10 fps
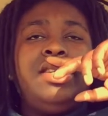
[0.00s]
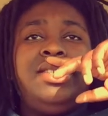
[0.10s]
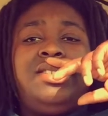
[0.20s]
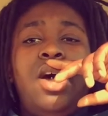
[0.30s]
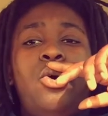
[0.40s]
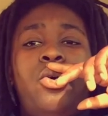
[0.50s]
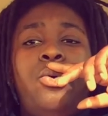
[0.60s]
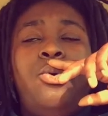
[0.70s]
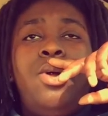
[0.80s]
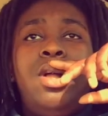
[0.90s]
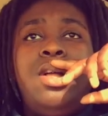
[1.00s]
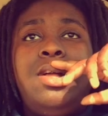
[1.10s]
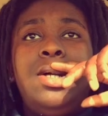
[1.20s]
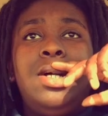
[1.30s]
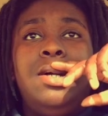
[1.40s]
So
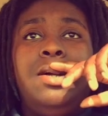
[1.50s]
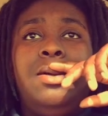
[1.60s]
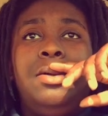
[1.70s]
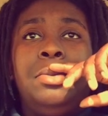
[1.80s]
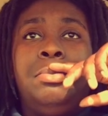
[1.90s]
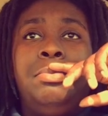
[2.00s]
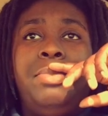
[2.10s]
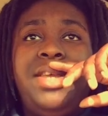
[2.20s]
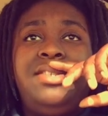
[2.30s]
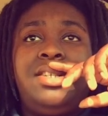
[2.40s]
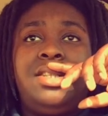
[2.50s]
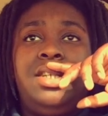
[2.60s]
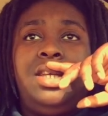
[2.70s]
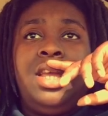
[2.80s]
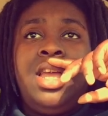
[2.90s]

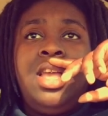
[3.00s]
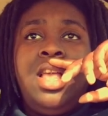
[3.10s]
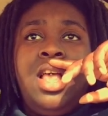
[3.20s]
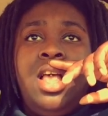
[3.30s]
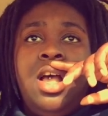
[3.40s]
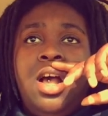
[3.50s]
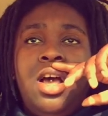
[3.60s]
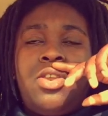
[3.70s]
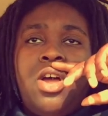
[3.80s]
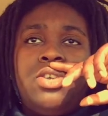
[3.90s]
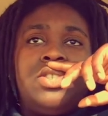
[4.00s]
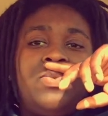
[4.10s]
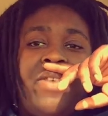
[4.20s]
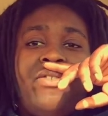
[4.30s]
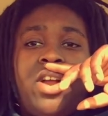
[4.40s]
basically, I was
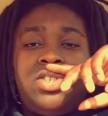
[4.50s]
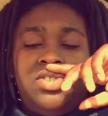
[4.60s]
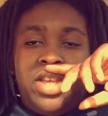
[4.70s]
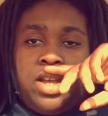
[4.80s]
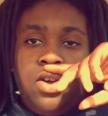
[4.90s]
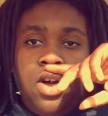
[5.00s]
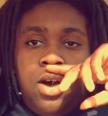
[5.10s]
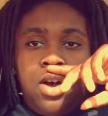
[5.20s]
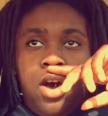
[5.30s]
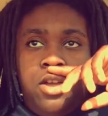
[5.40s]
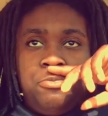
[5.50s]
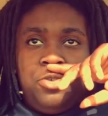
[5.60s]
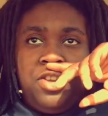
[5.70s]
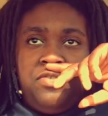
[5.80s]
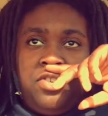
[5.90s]
just waiting for her. She was like, oh, I'll call him
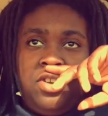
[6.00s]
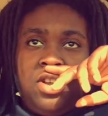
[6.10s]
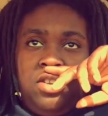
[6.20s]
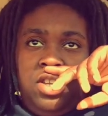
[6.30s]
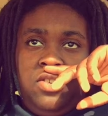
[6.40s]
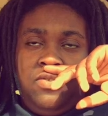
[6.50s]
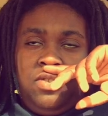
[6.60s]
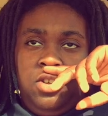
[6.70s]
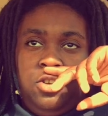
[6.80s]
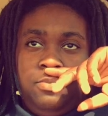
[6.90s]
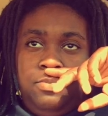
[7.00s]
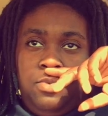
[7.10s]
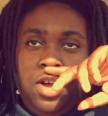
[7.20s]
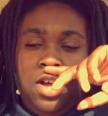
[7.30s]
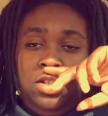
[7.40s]
whatever, and I'll give
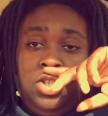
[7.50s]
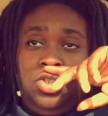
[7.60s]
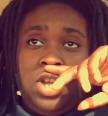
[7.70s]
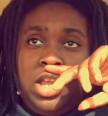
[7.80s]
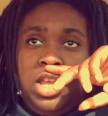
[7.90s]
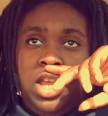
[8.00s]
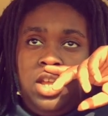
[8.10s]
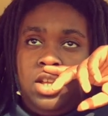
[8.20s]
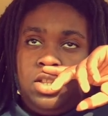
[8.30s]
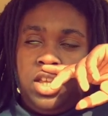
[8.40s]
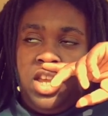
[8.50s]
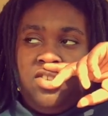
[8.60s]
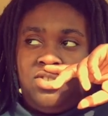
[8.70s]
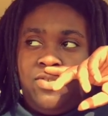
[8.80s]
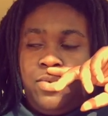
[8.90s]
I'll let you. He can't, cause I can't
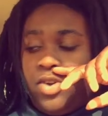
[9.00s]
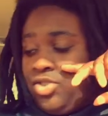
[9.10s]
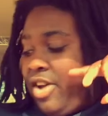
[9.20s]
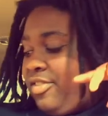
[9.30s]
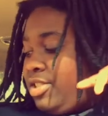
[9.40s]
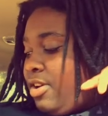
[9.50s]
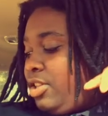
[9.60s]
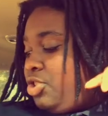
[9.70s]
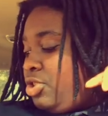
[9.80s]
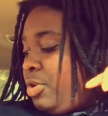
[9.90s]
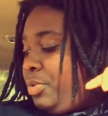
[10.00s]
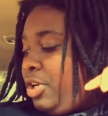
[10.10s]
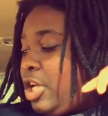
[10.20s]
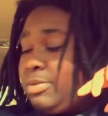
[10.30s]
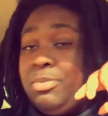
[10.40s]
answer the phone when I'm driving, so I'll let you know when
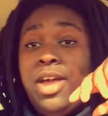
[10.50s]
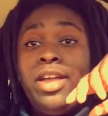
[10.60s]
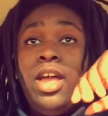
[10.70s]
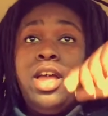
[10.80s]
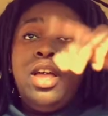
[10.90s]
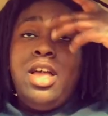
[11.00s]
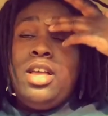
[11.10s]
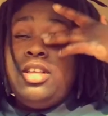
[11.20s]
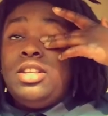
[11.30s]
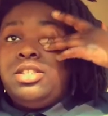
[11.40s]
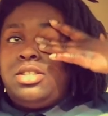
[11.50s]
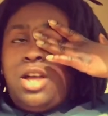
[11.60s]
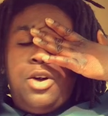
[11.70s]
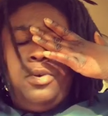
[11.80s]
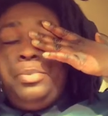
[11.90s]
he calls me back.
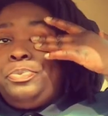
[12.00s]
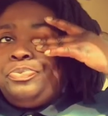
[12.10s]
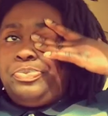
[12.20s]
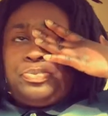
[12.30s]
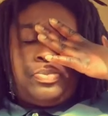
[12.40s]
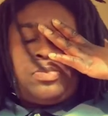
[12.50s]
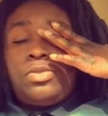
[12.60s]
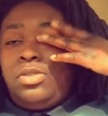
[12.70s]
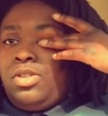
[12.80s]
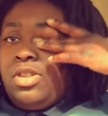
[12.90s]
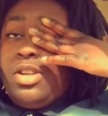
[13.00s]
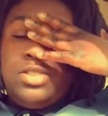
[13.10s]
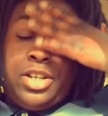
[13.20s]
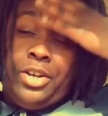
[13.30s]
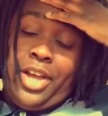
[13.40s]
So I
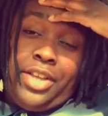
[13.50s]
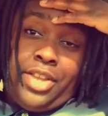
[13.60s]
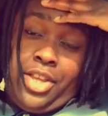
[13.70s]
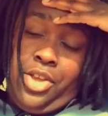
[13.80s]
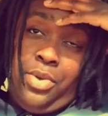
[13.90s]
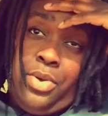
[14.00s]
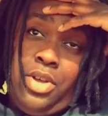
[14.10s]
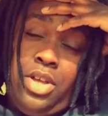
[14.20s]
was like, okay, thank you.